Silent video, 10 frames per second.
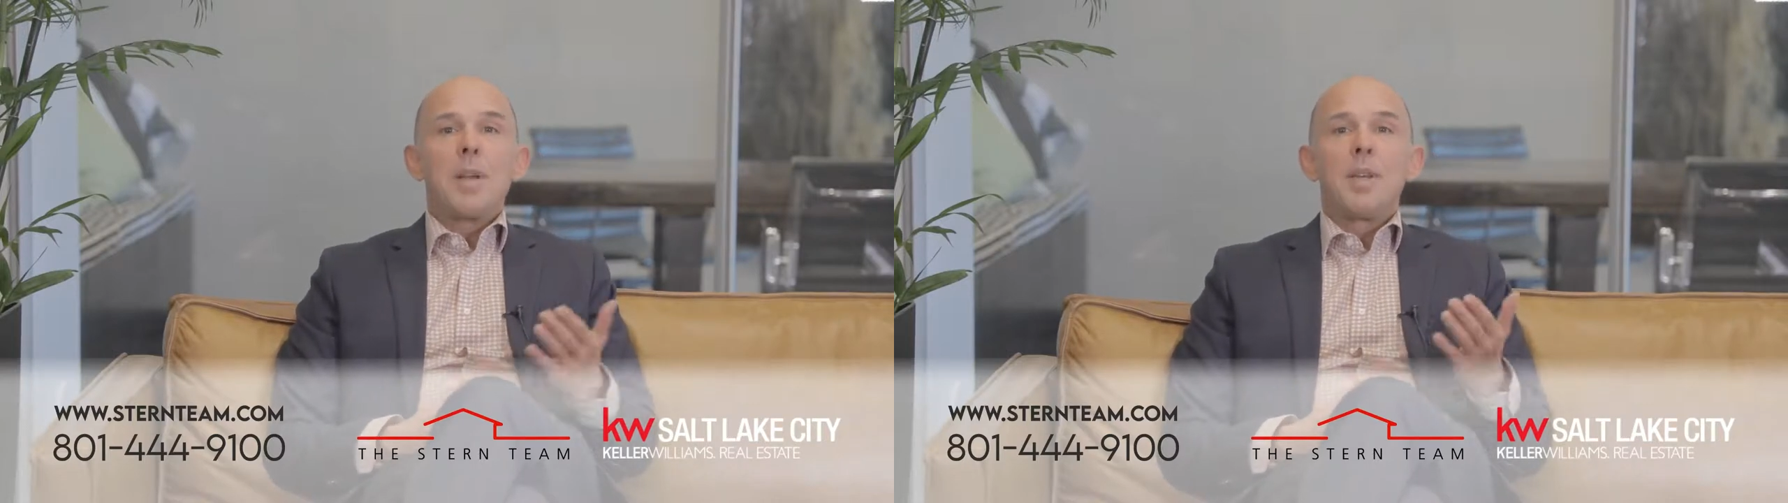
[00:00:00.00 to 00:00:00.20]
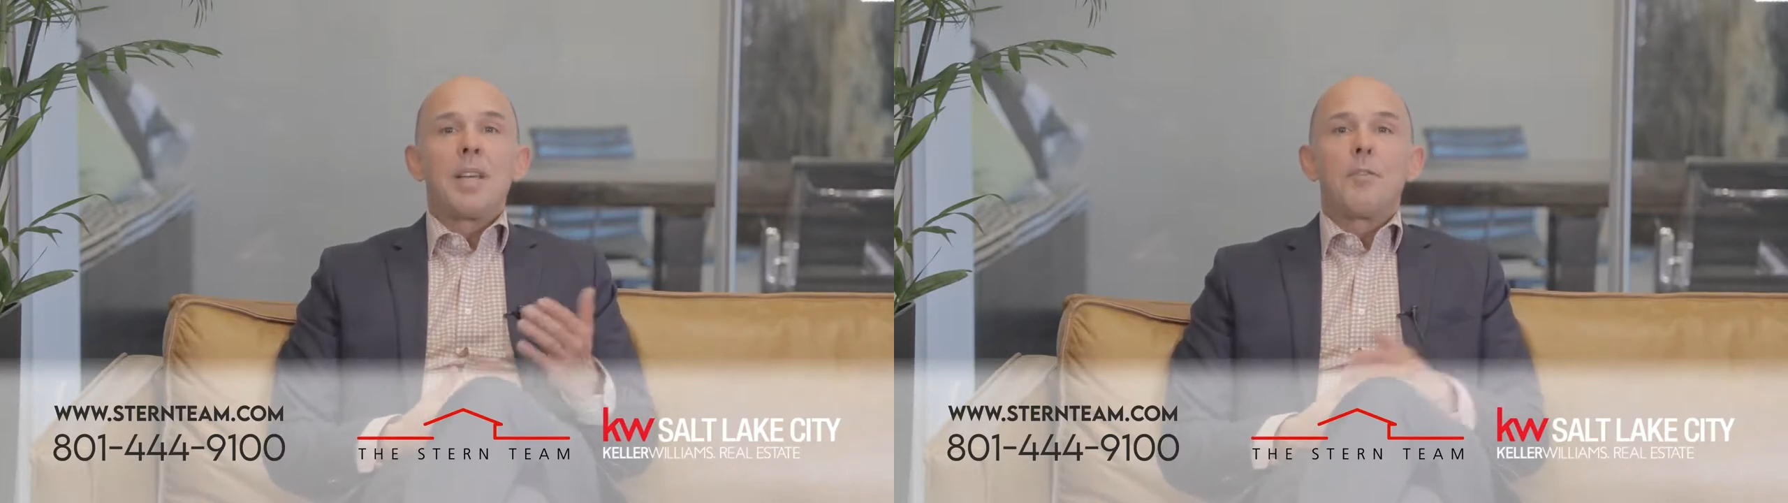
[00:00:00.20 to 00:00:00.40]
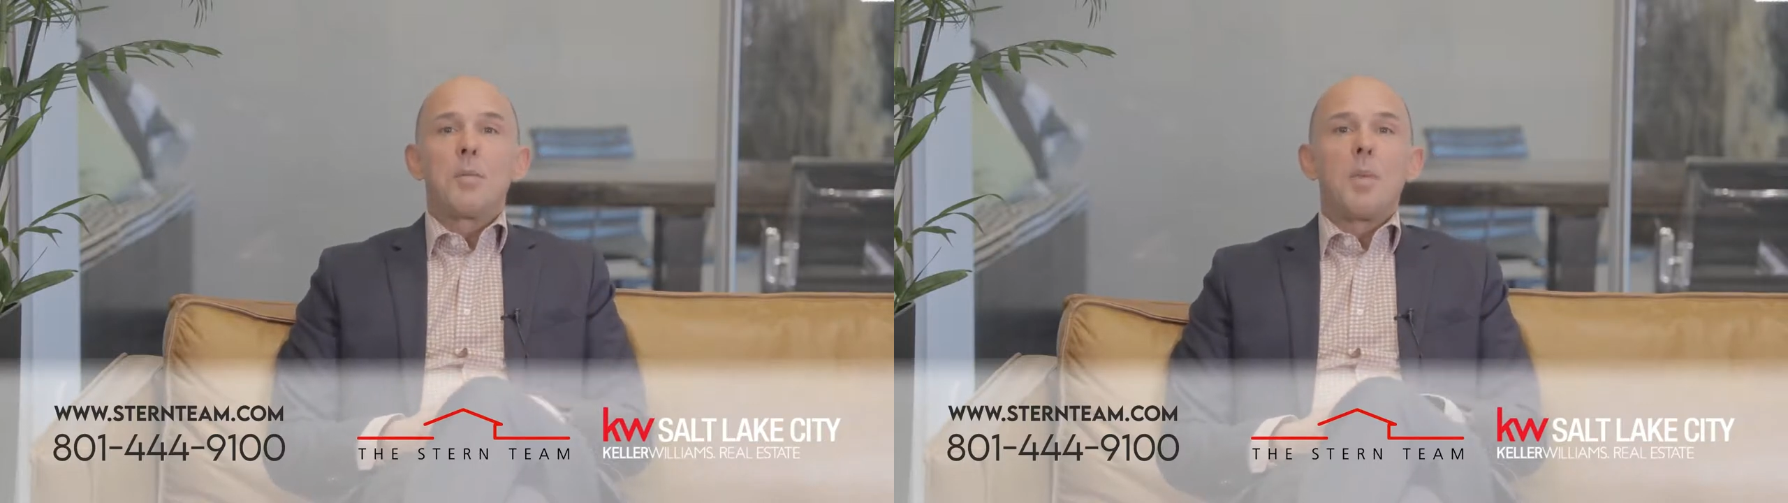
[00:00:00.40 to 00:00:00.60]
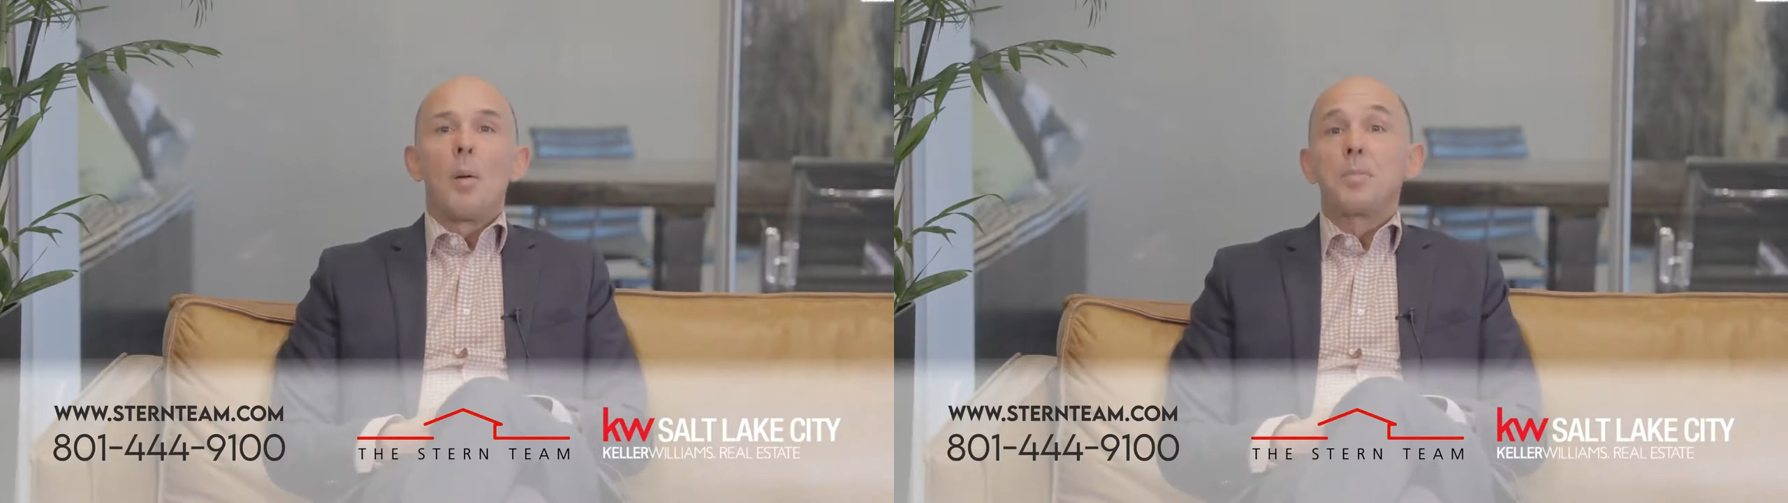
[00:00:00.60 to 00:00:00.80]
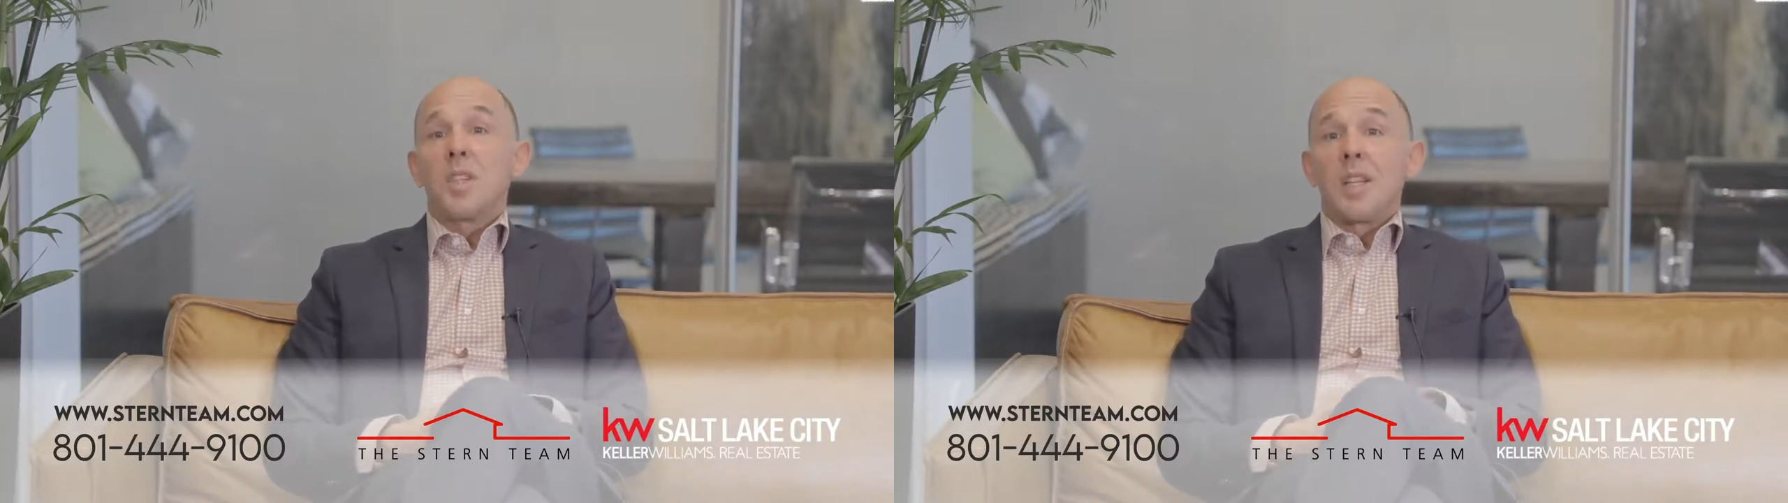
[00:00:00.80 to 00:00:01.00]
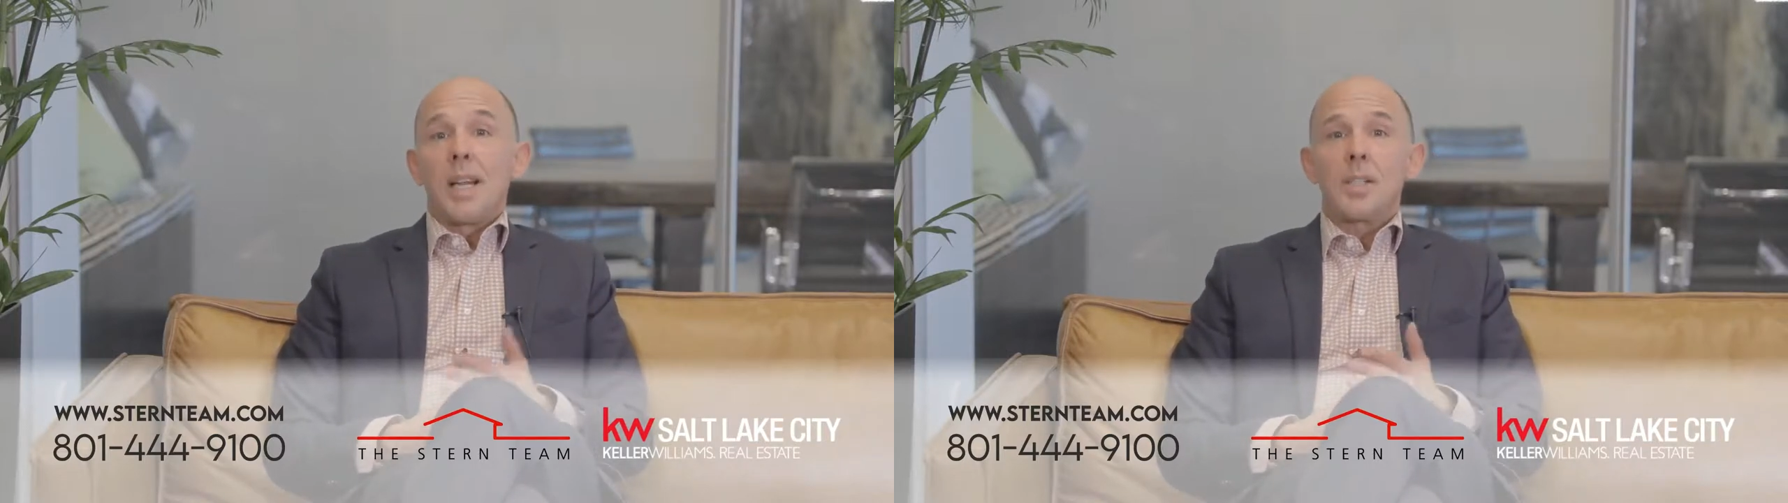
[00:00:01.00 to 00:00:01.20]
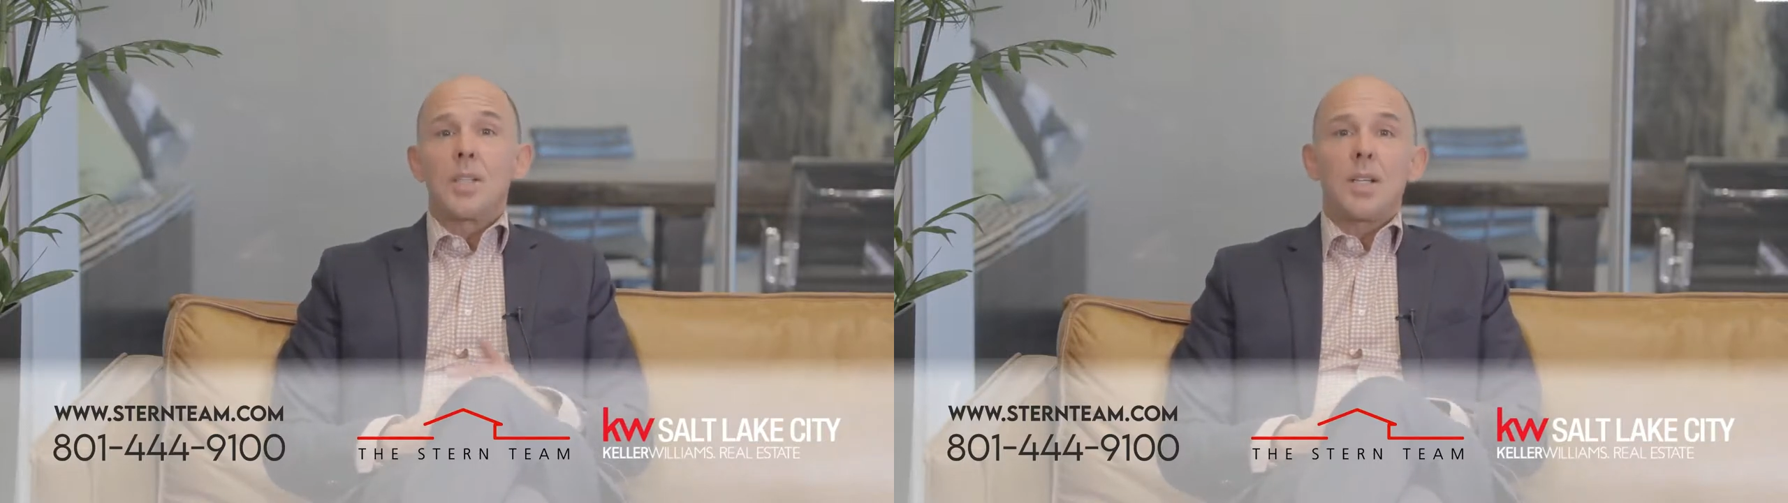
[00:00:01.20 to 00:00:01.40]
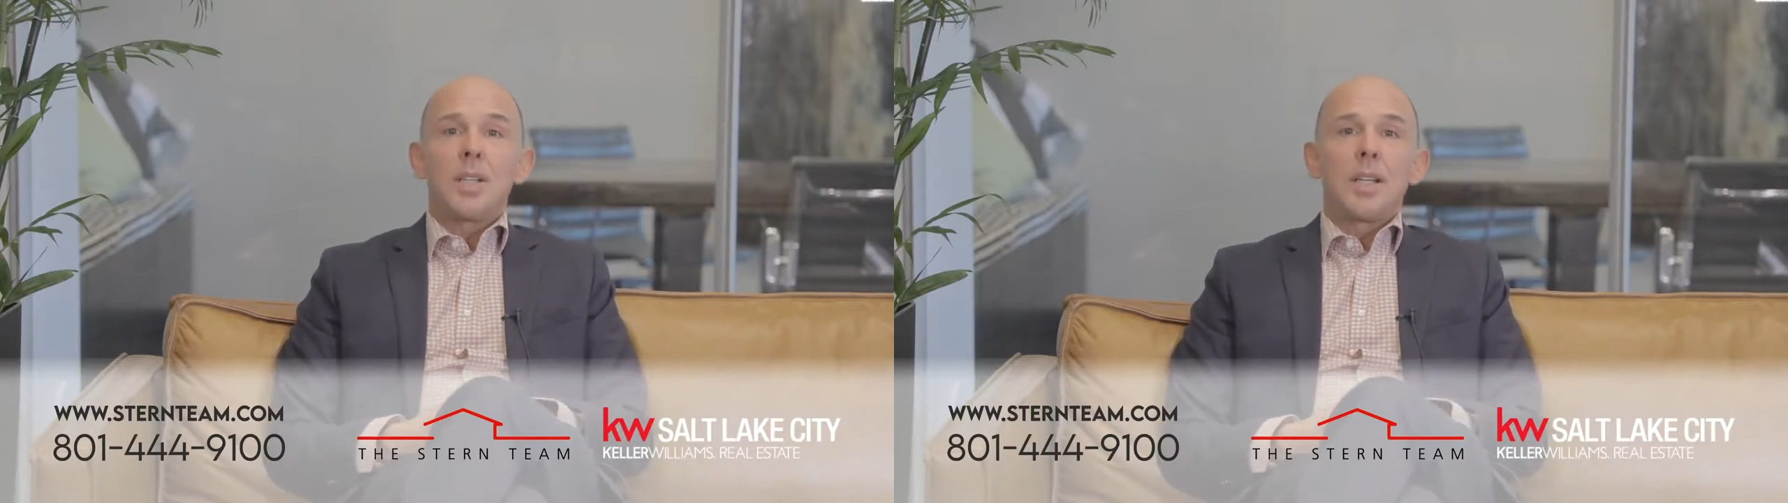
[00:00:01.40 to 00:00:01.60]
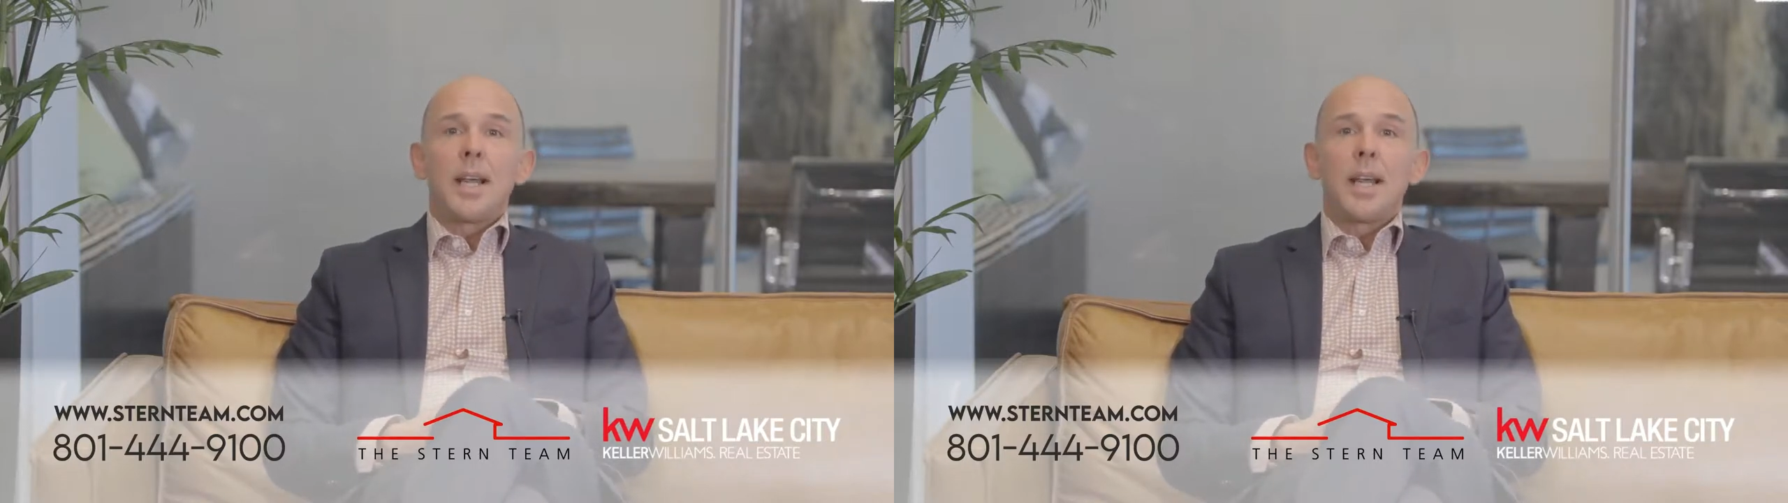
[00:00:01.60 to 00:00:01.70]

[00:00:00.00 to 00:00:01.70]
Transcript: maybe give them up to the next 60